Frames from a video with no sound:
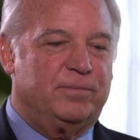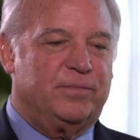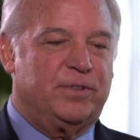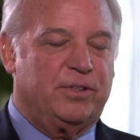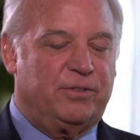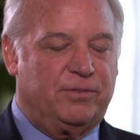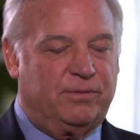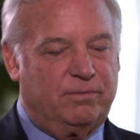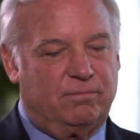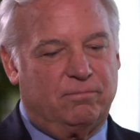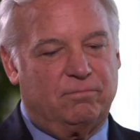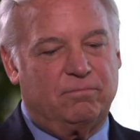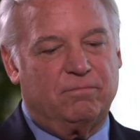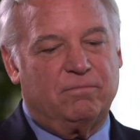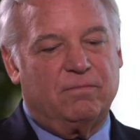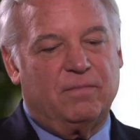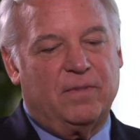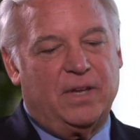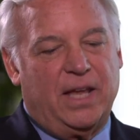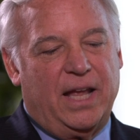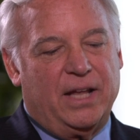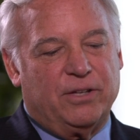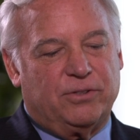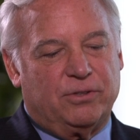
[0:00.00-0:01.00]
just
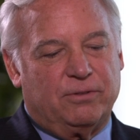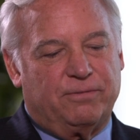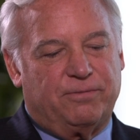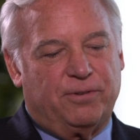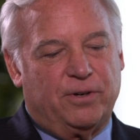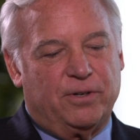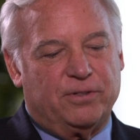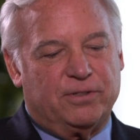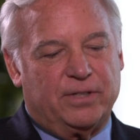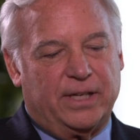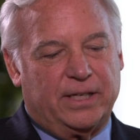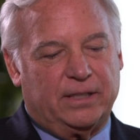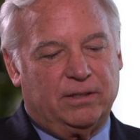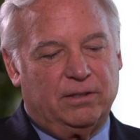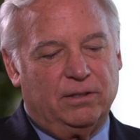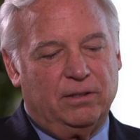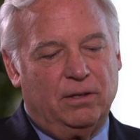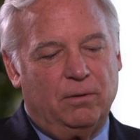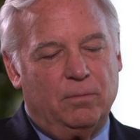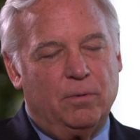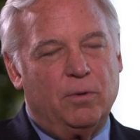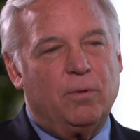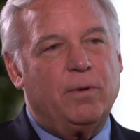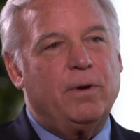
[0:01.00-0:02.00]
answer first, like a
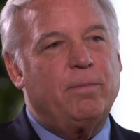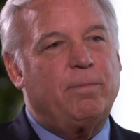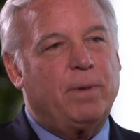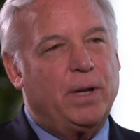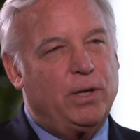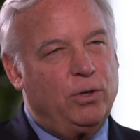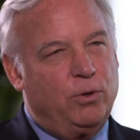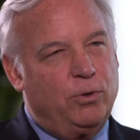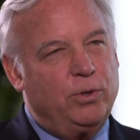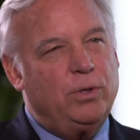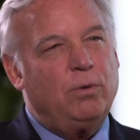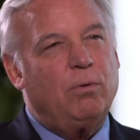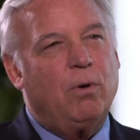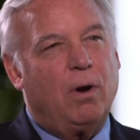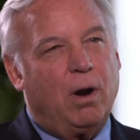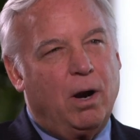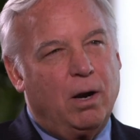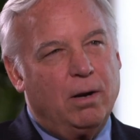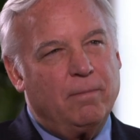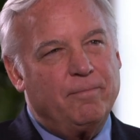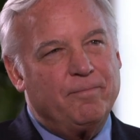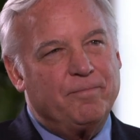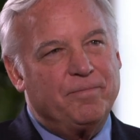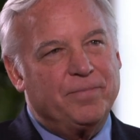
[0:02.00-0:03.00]
little more about who you
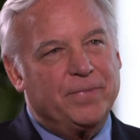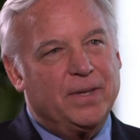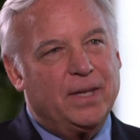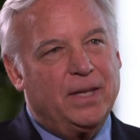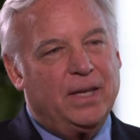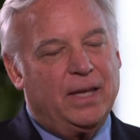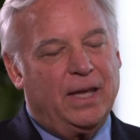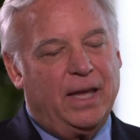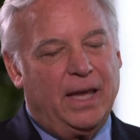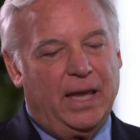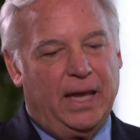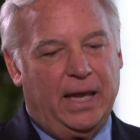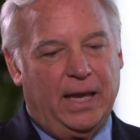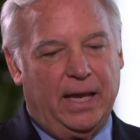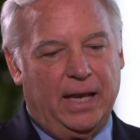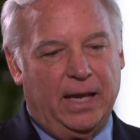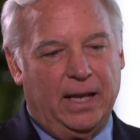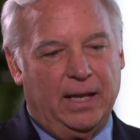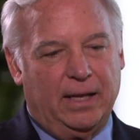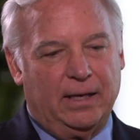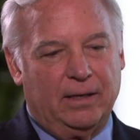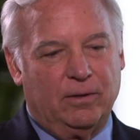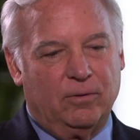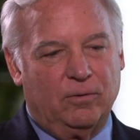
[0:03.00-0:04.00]
are
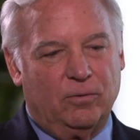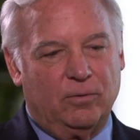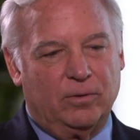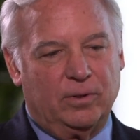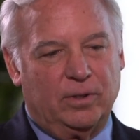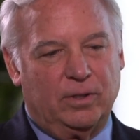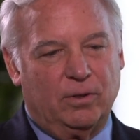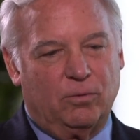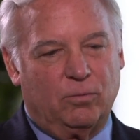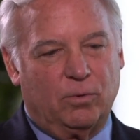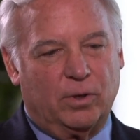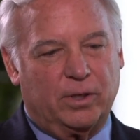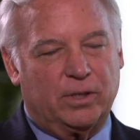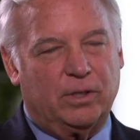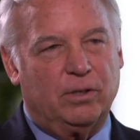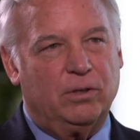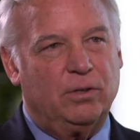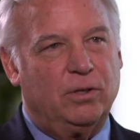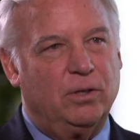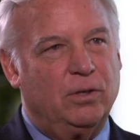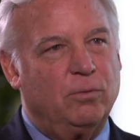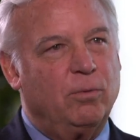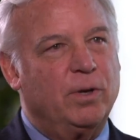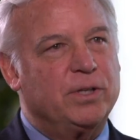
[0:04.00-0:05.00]
and the work
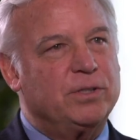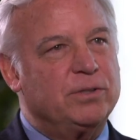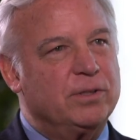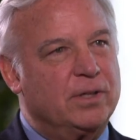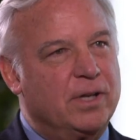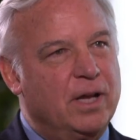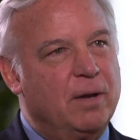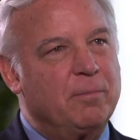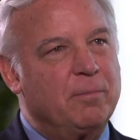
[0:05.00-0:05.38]
you do, what your